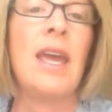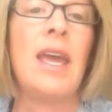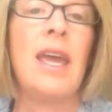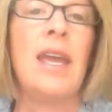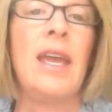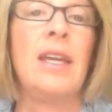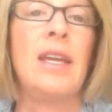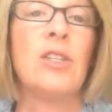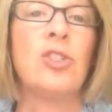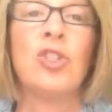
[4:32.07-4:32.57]

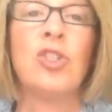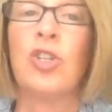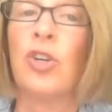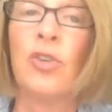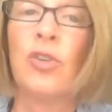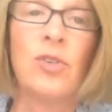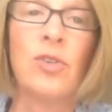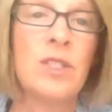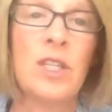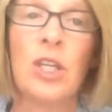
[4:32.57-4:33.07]
and
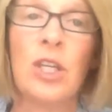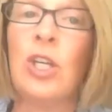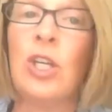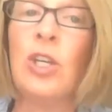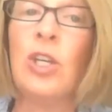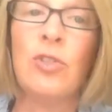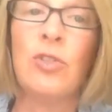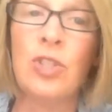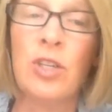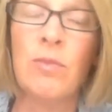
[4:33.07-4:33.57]
sugar is a
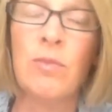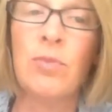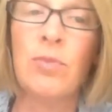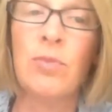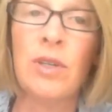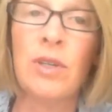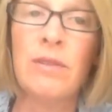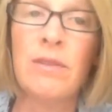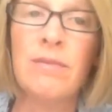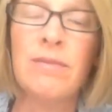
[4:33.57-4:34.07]
huge
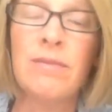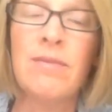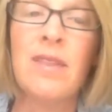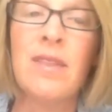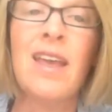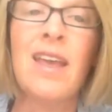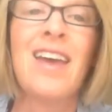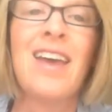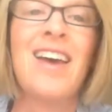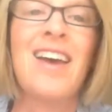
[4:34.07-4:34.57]
input.
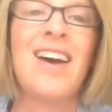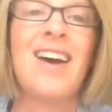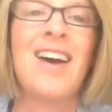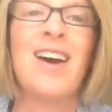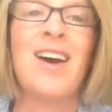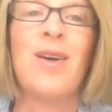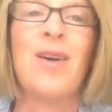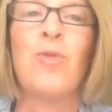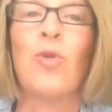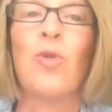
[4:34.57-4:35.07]

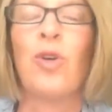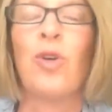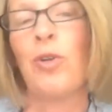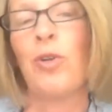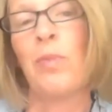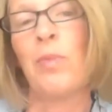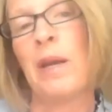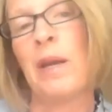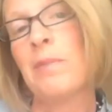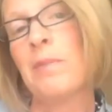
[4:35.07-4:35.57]
Um, or you're
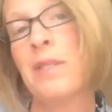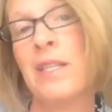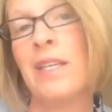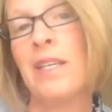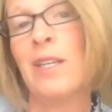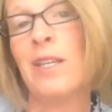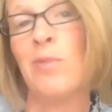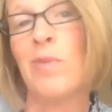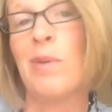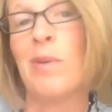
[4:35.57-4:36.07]
Pepsi,
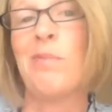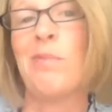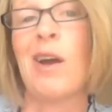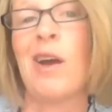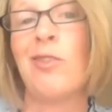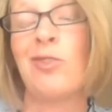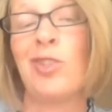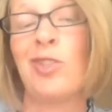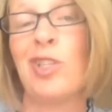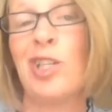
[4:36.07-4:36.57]
and you make
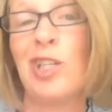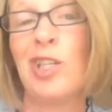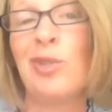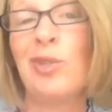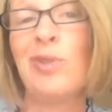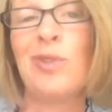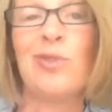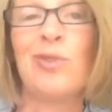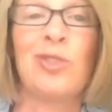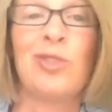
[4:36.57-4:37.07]
Mountain
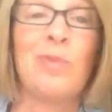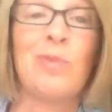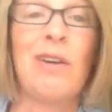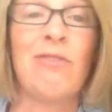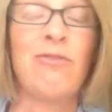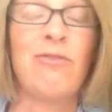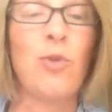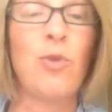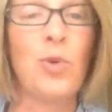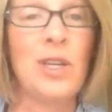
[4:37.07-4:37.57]
Dew, and there's
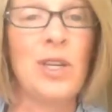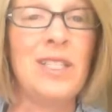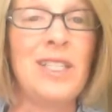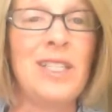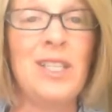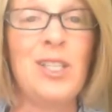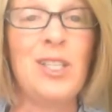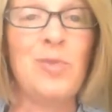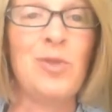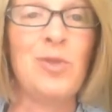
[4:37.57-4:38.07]
about 40
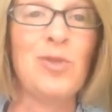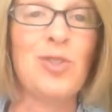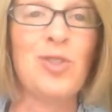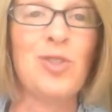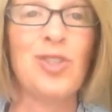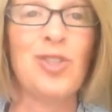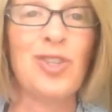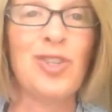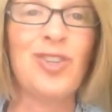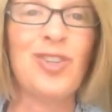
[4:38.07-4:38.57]
teaspoons
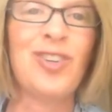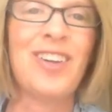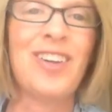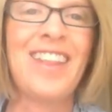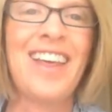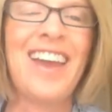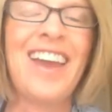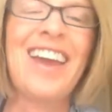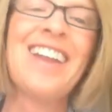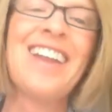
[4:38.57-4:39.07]
of sugar in
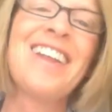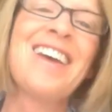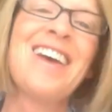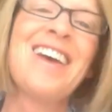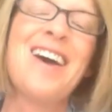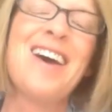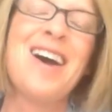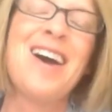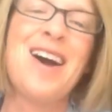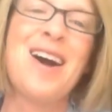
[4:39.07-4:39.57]
that.
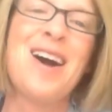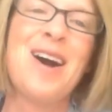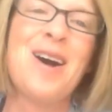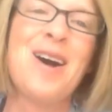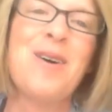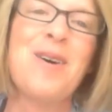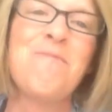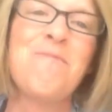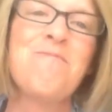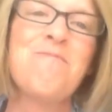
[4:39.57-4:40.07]

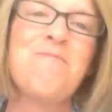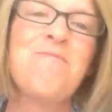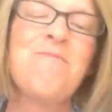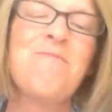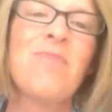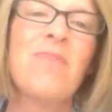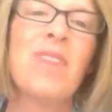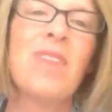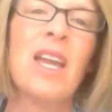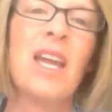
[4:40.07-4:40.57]
Um,
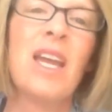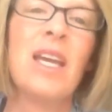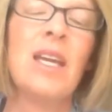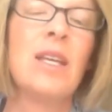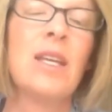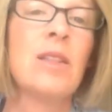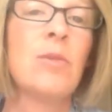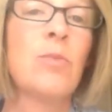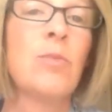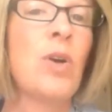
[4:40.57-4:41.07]

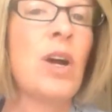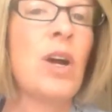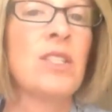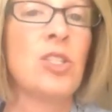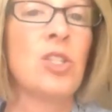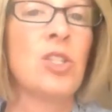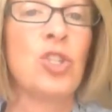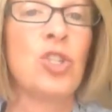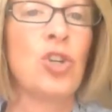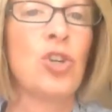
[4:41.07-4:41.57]
and the
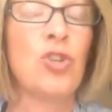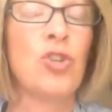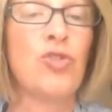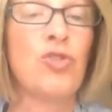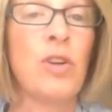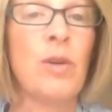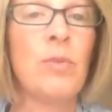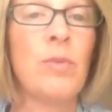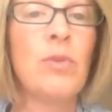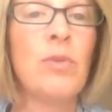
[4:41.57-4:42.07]
price of sugar
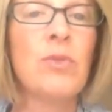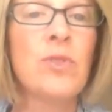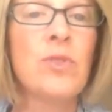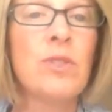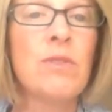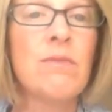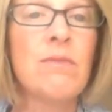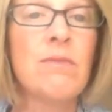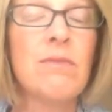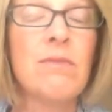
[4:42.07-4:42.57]

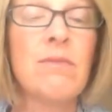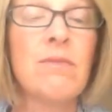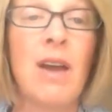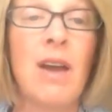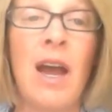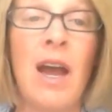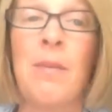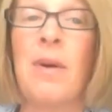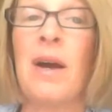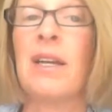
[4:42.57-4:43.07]
triples.
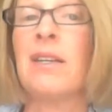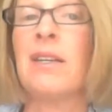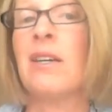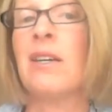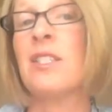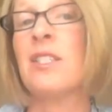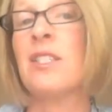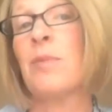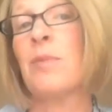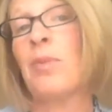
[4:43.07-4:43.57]
I might
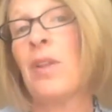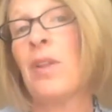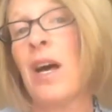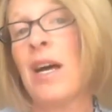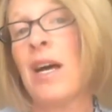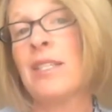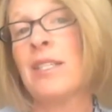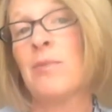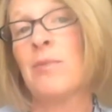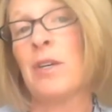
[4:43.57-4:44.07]
not
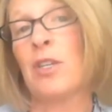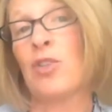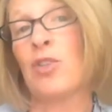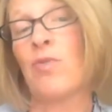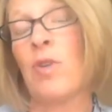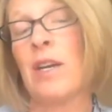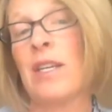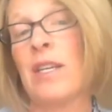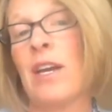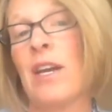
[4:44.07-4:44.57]
supply as much
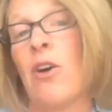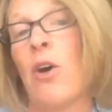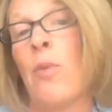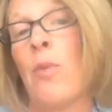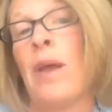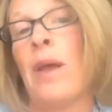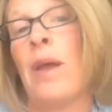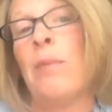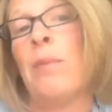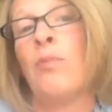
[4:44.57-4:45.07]
right now.
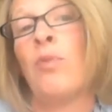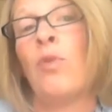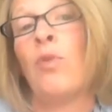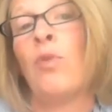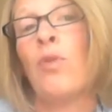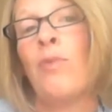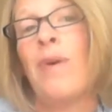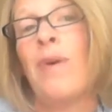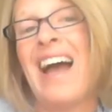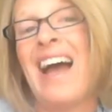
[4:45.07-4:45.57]
I may
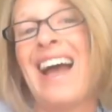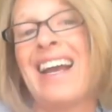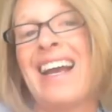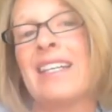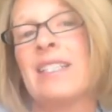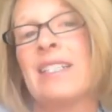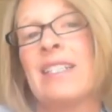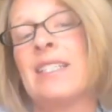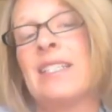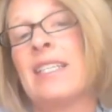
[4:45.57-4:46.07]
pull back
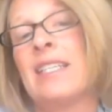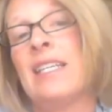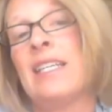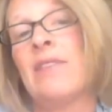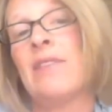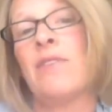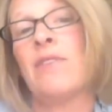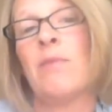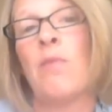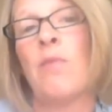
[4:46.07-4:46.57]
and see
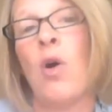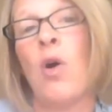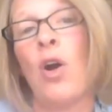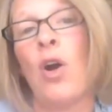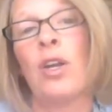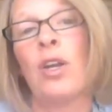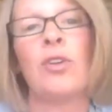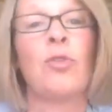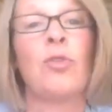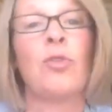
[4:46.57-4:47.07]
if the
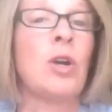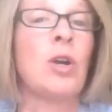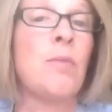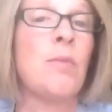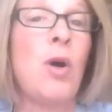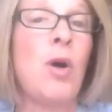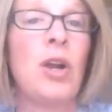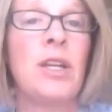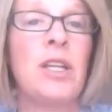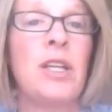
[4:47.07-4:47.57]
market or
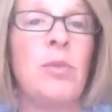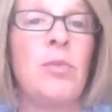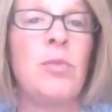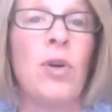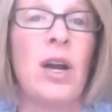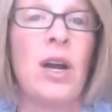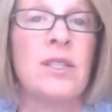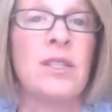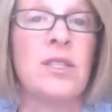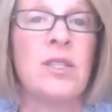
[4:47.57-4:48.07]
commodity
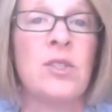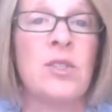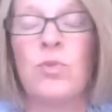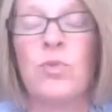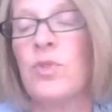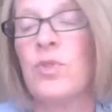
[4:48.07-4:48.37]
prices will